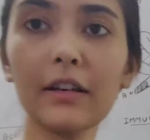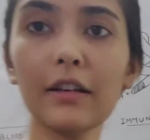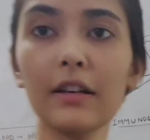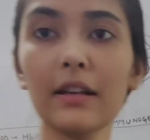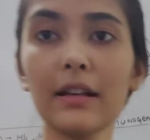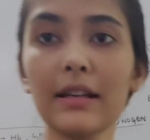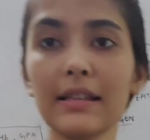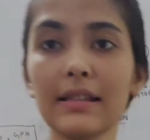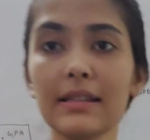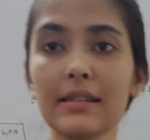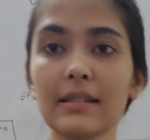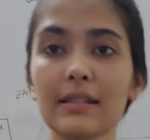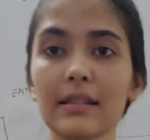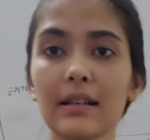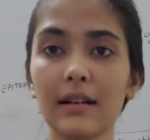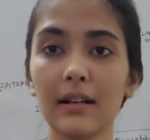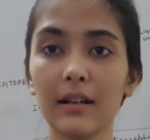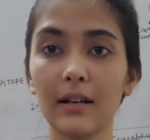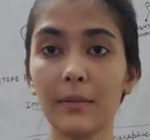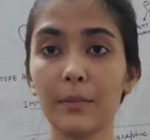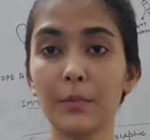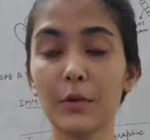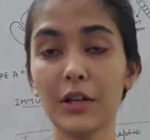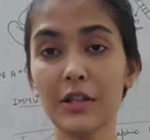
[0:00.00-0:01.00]
There is
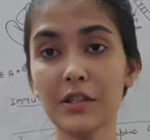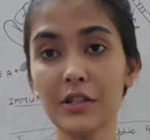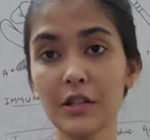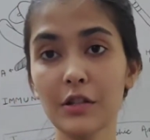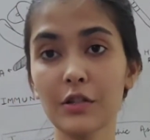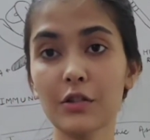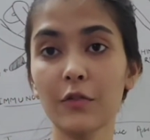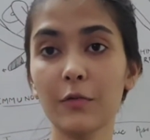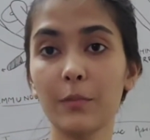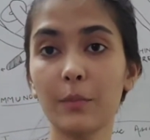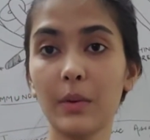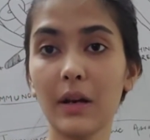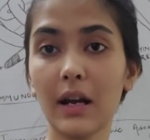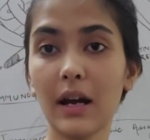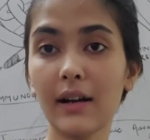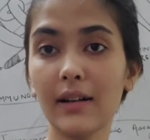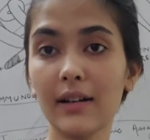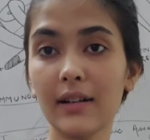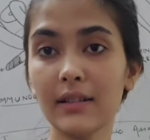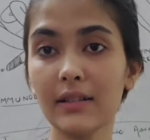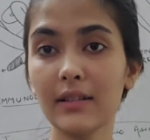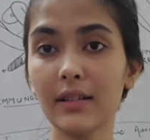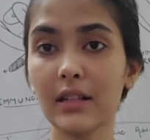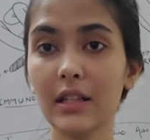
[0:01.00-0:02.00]
a presence of
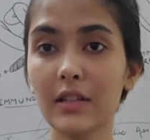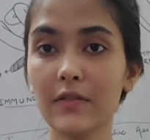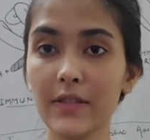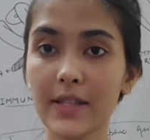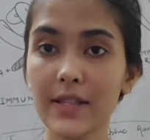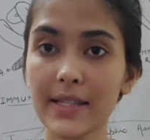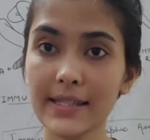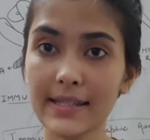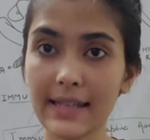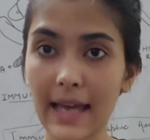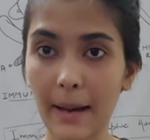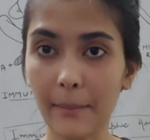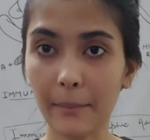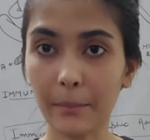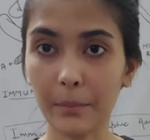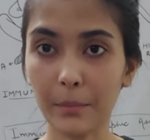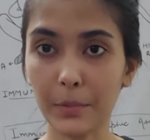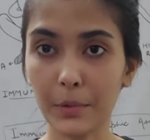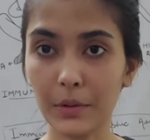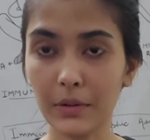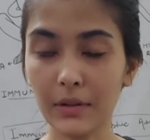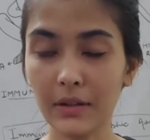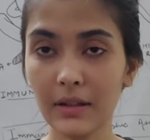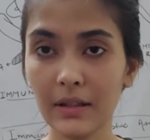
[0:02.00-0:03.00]
blood in the given sample,
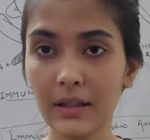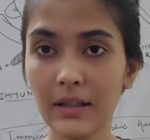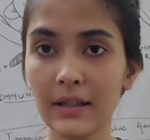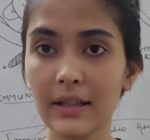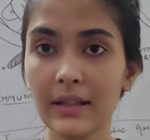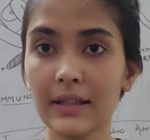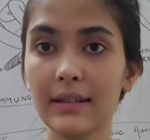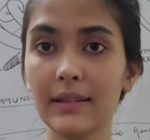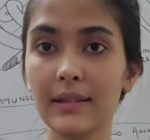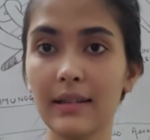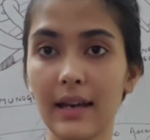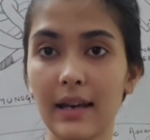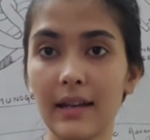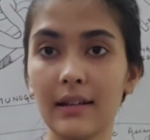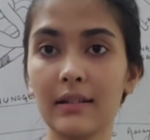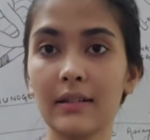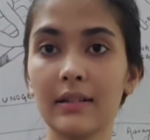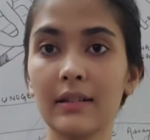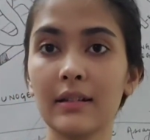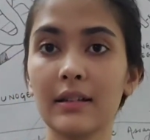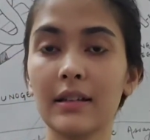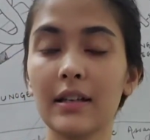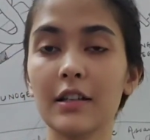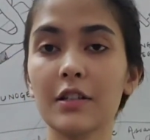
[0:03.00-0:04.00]

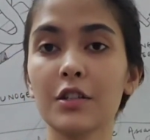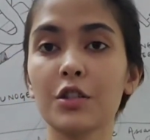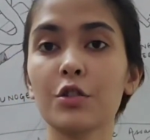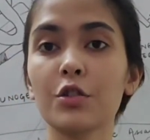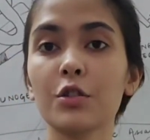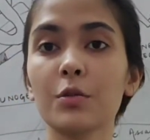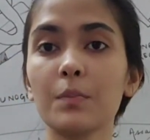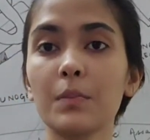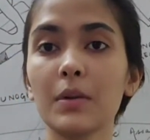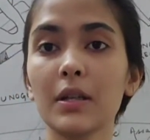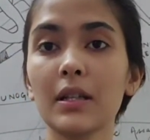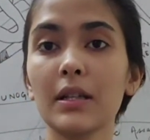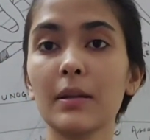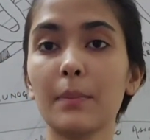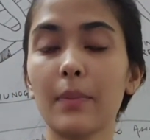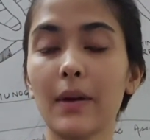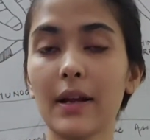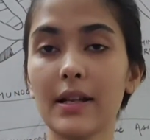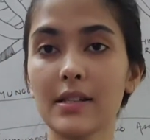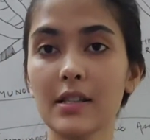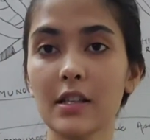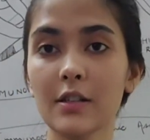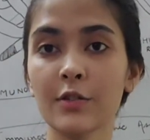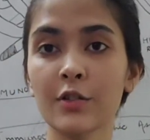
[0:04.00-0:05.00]
then there should be the
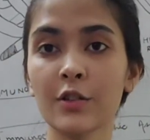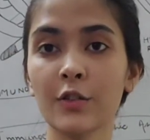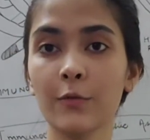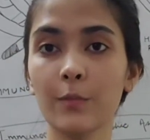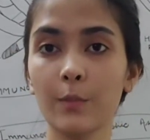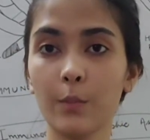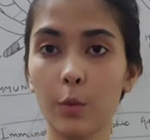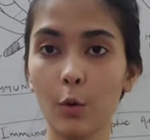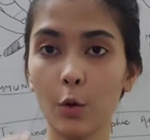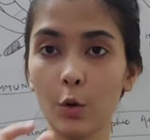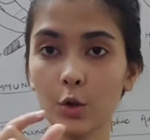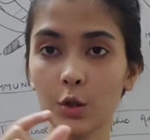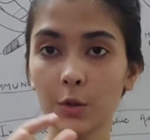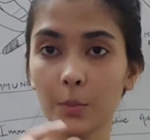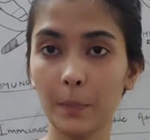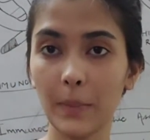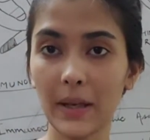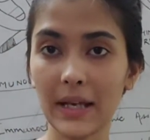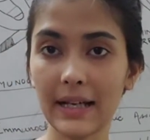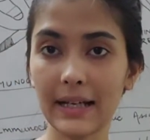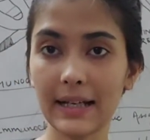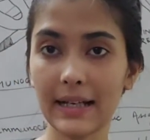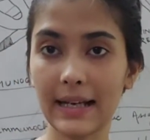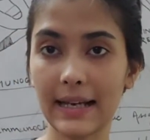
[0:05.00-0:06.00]
presence of both
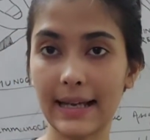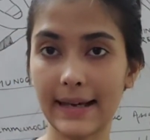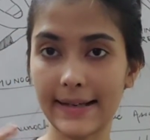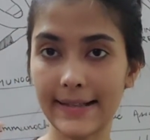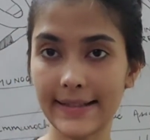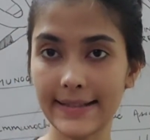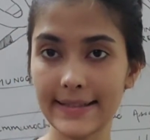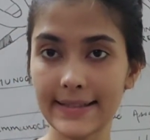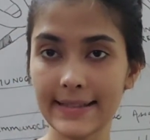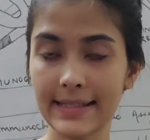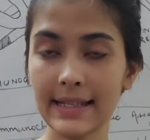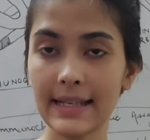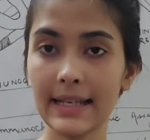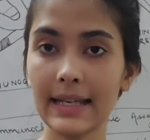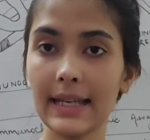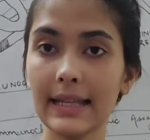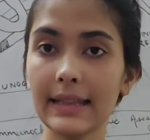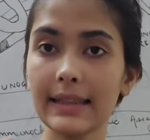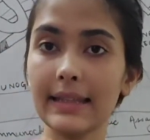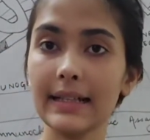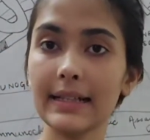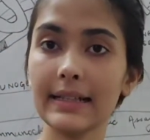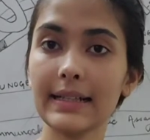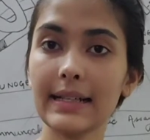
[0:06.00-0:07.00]
pink lines
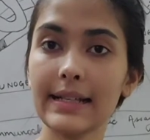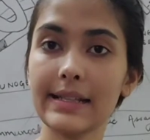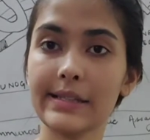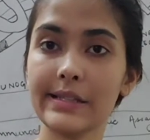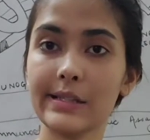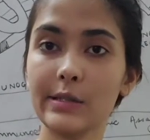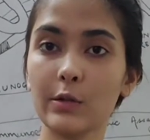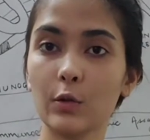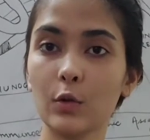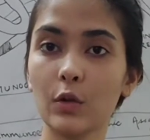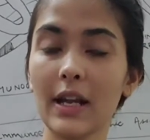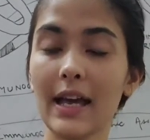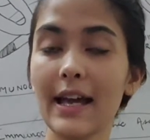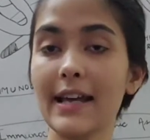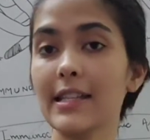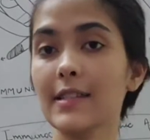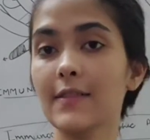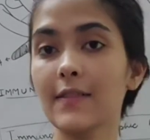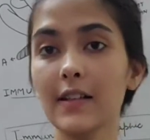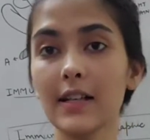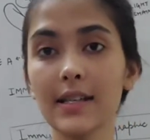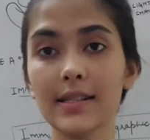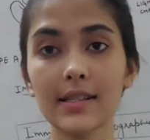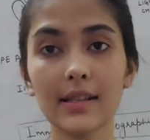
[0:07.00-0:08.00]
in the test zone
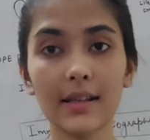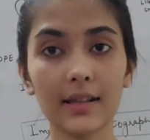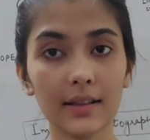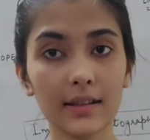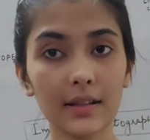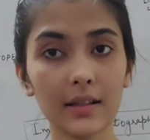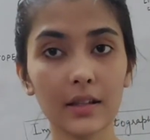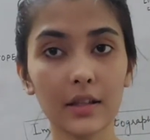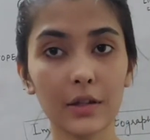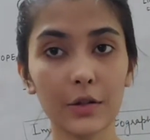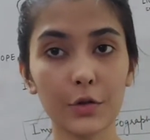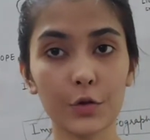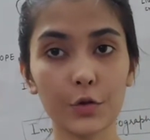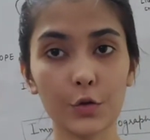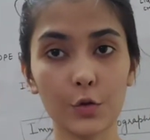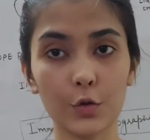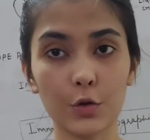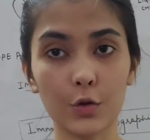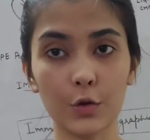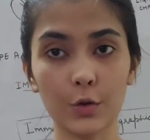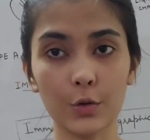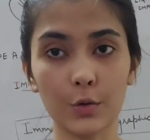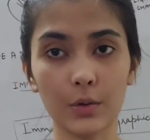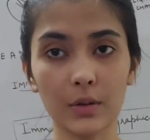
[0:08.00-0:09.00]
as well as in the
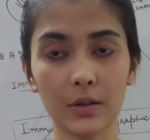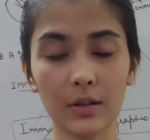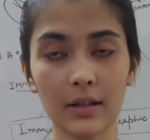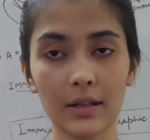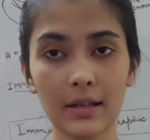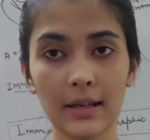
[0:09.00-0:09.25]
control zone.